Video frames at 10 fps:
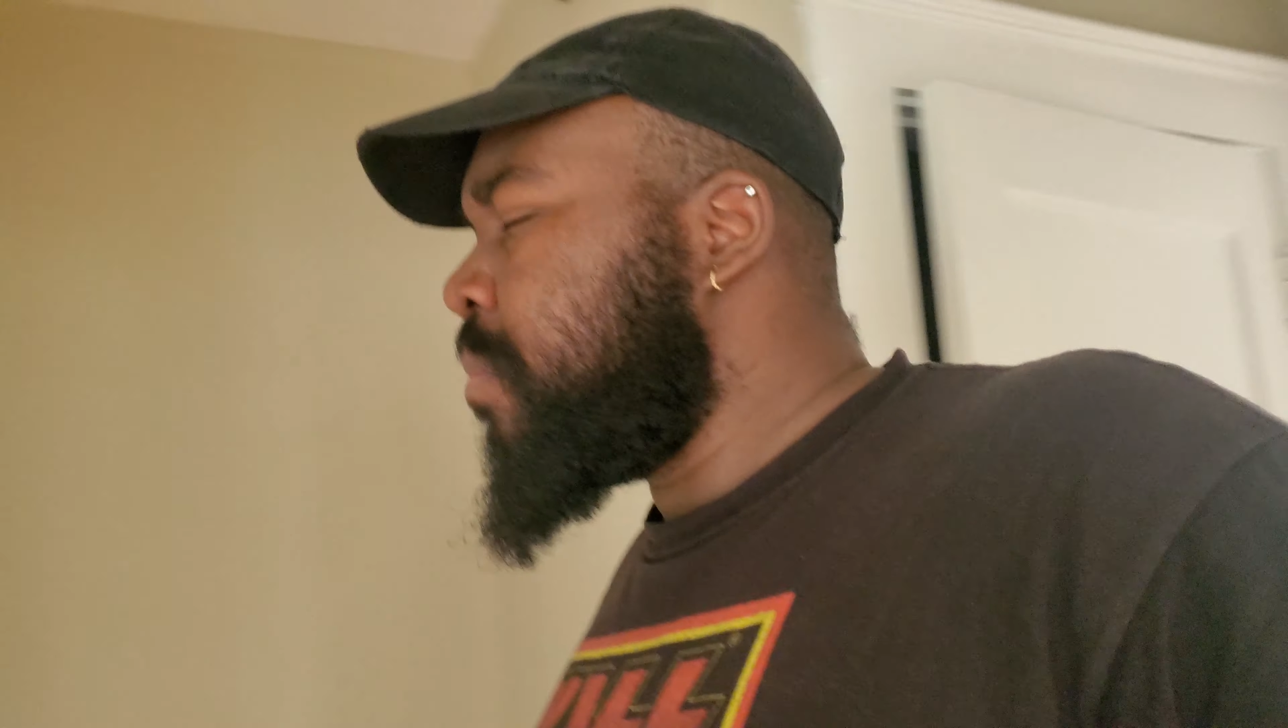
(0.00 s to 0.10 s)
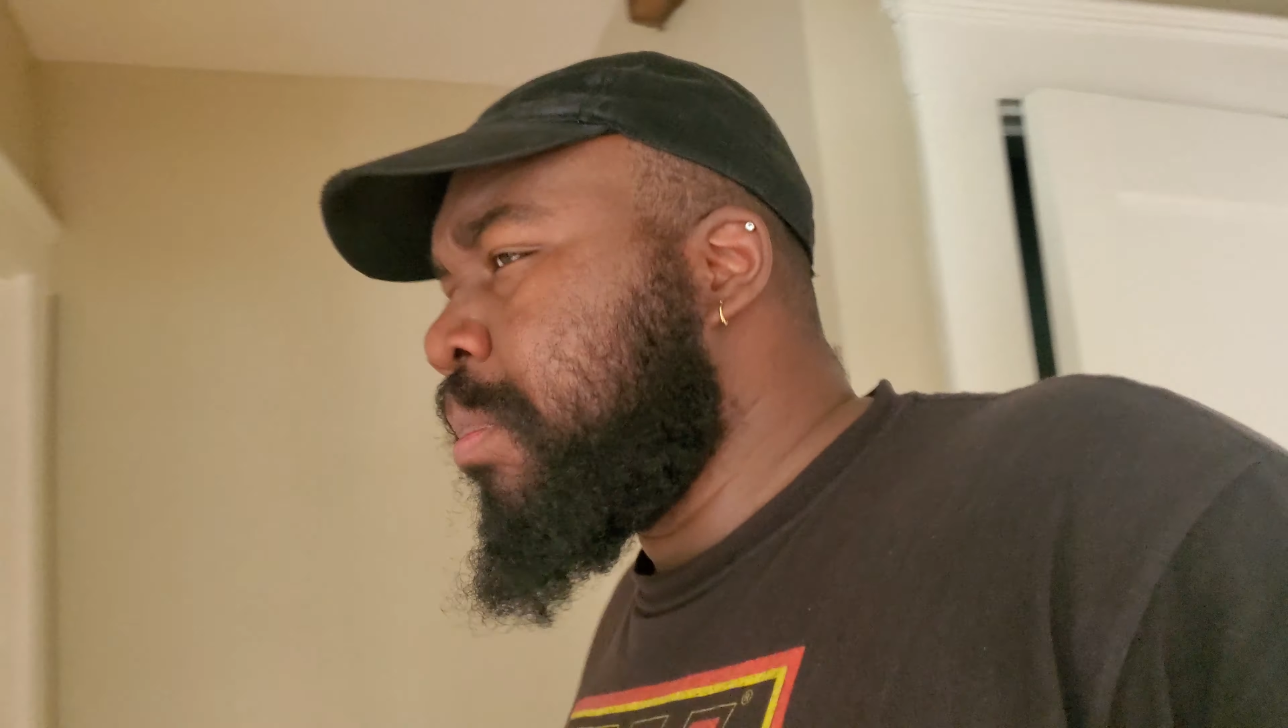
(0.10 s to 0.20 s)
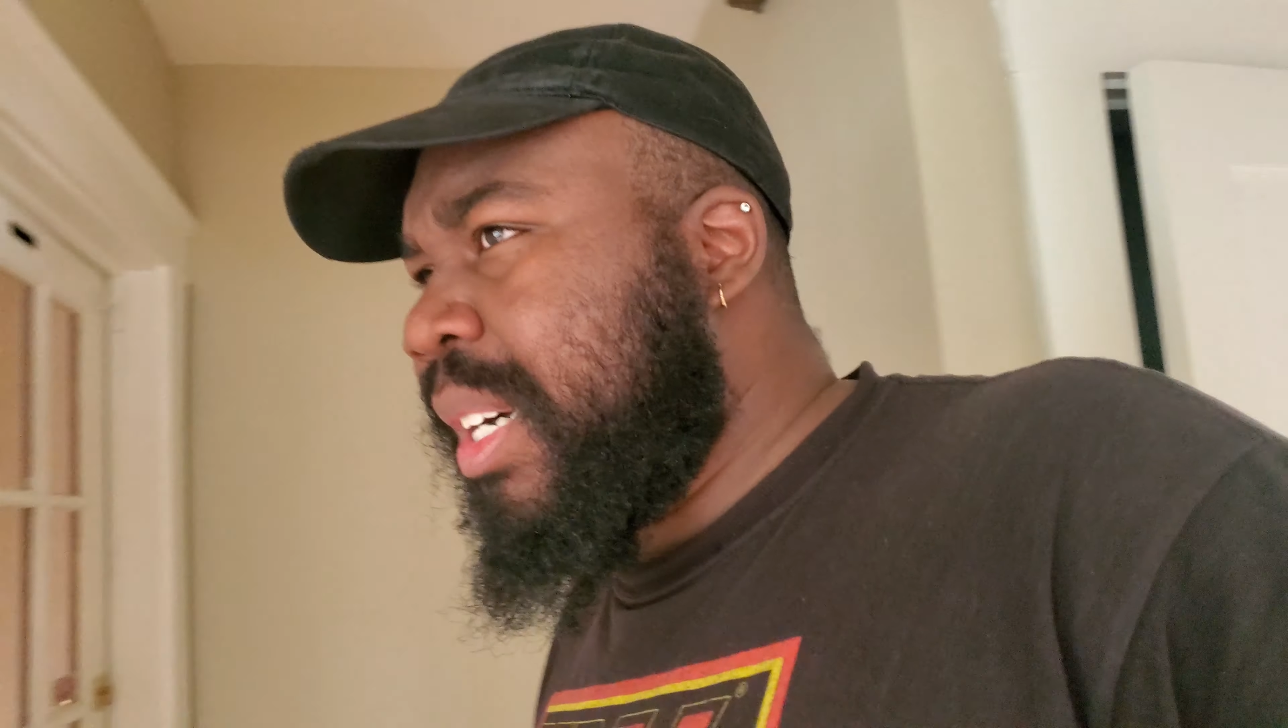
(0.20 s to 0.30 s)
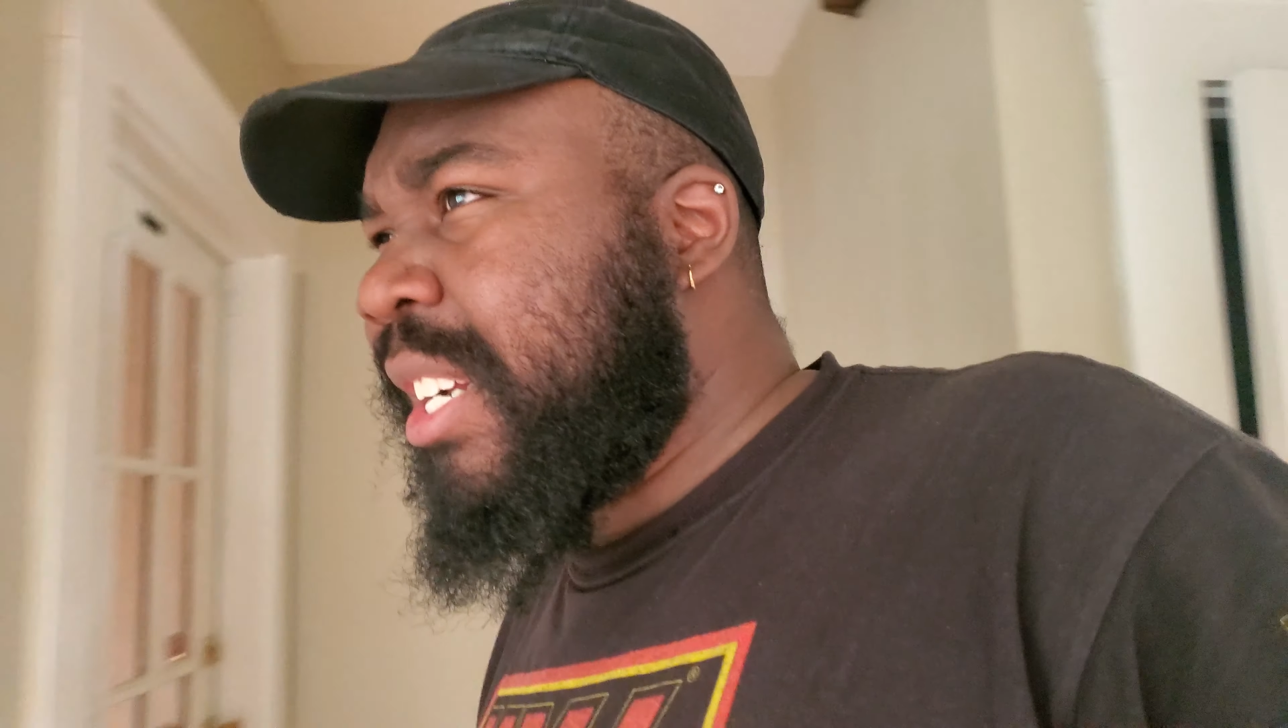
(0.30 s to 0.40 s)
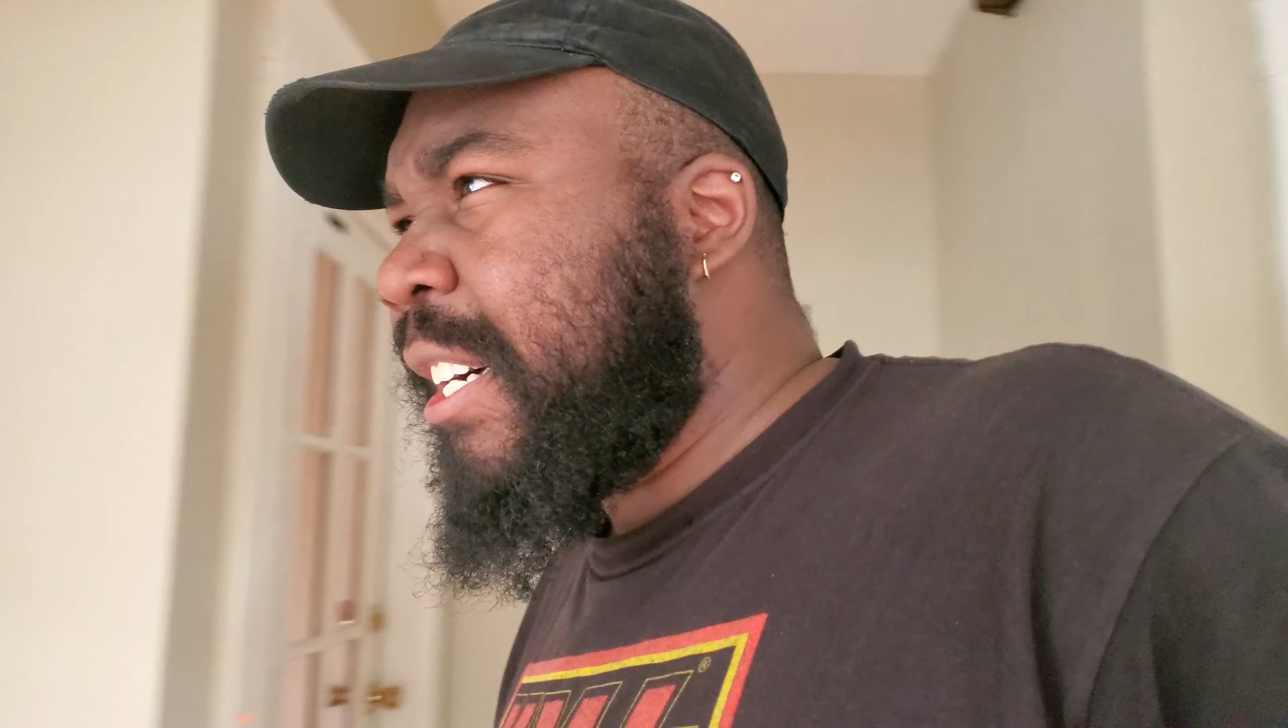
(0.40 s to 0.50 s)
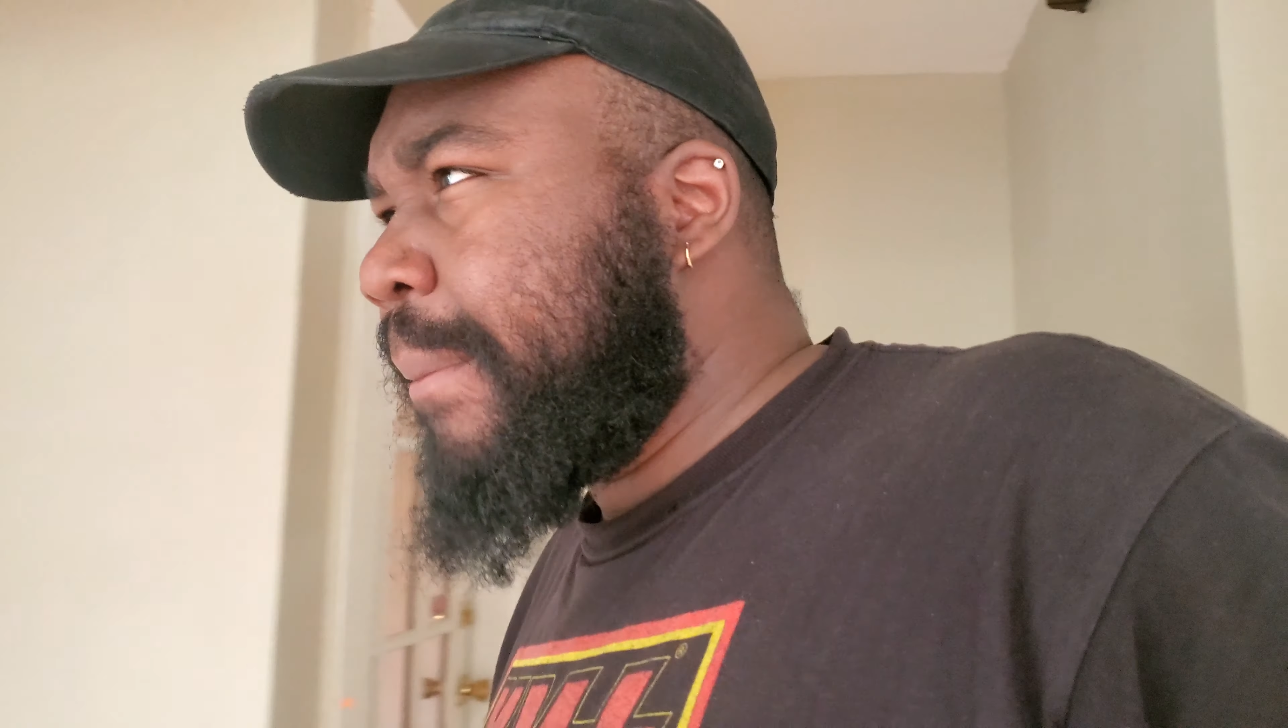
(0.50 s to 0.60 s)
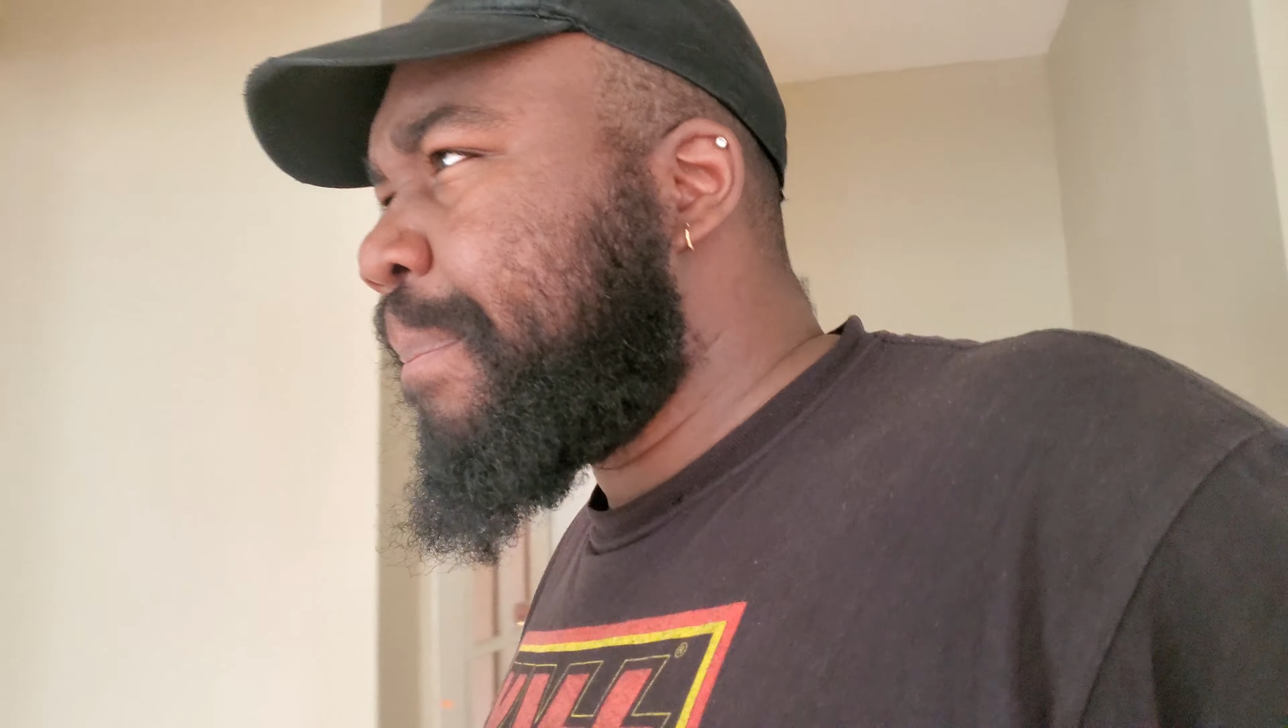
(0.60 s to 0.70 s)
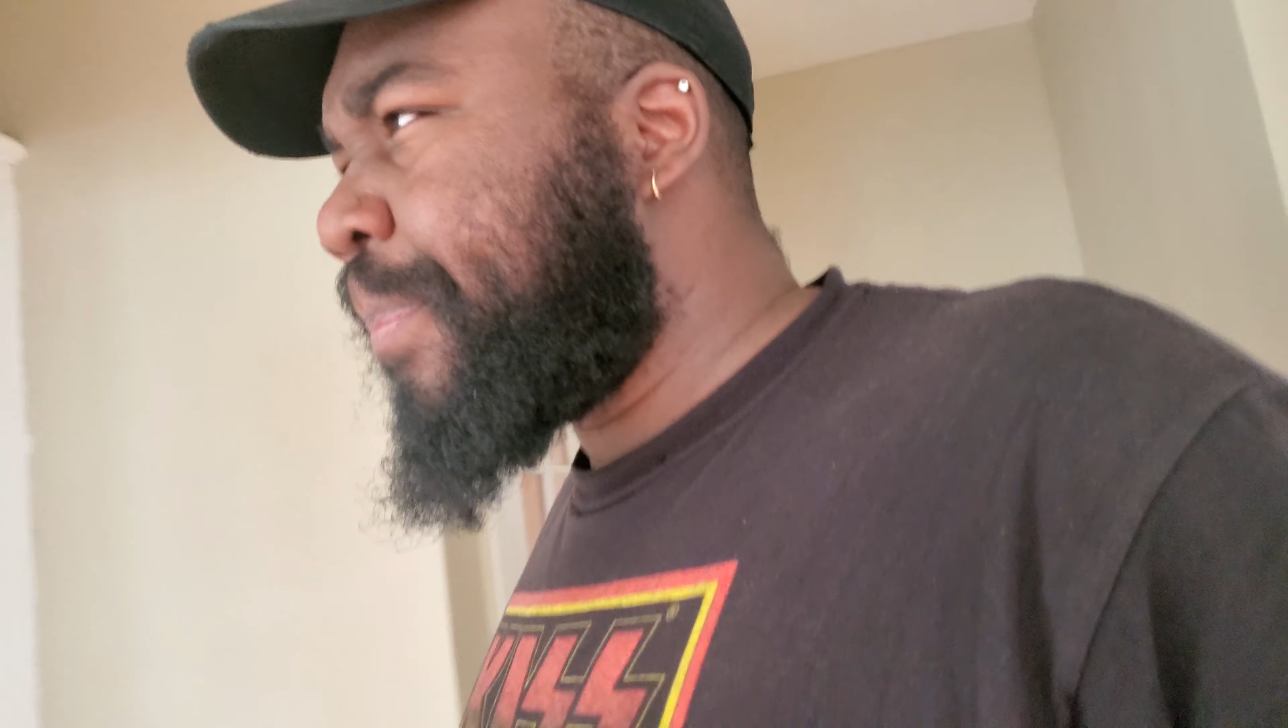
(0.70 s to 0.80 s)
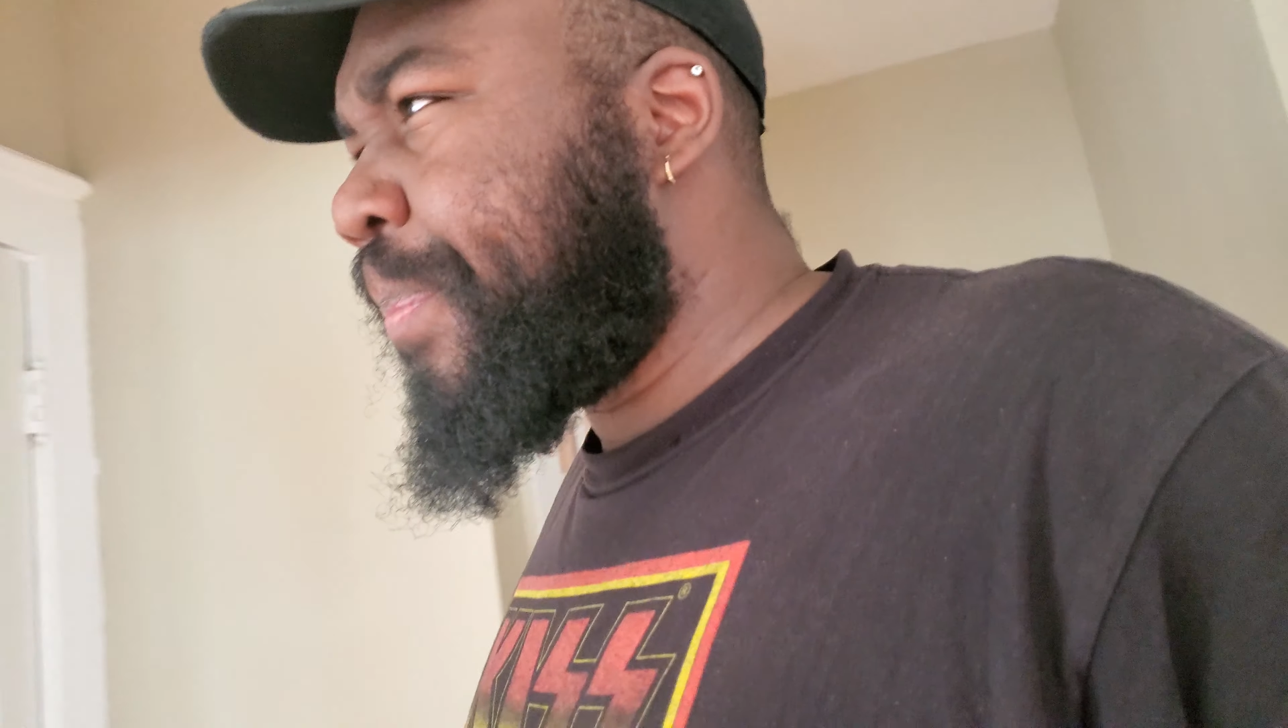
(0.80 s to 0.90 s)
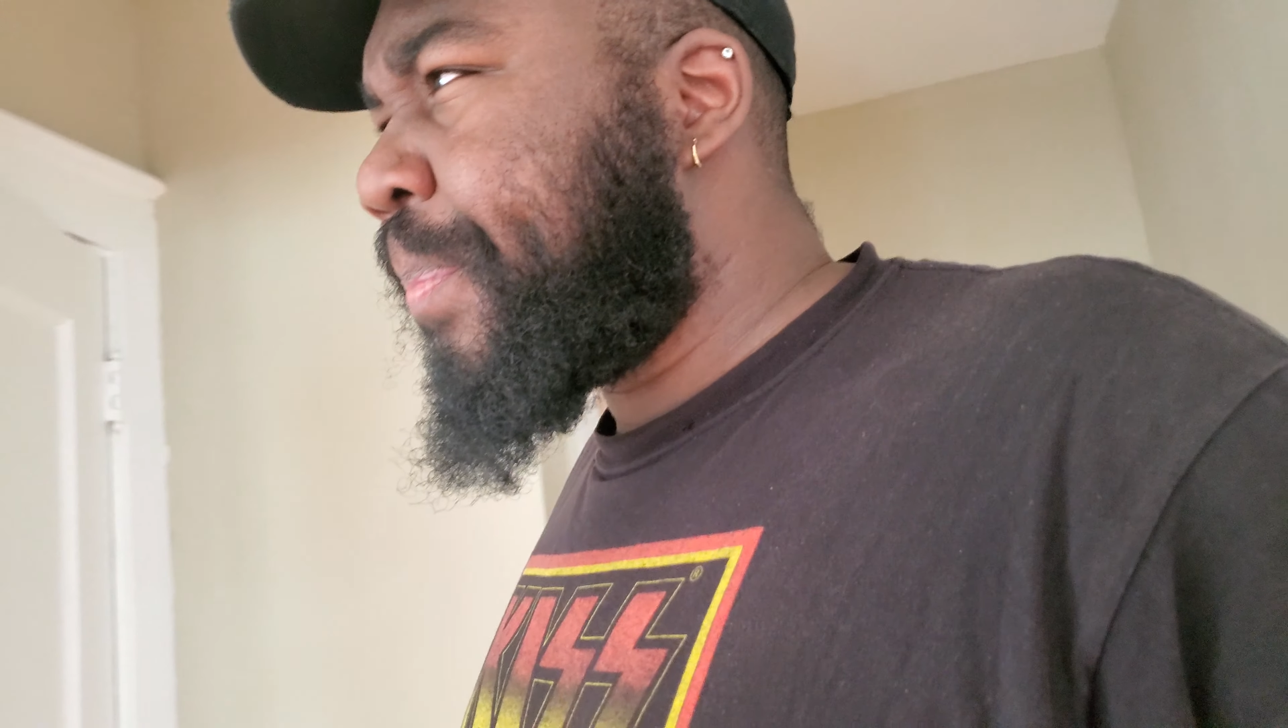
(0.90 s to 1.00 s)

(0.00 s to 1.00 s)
But um,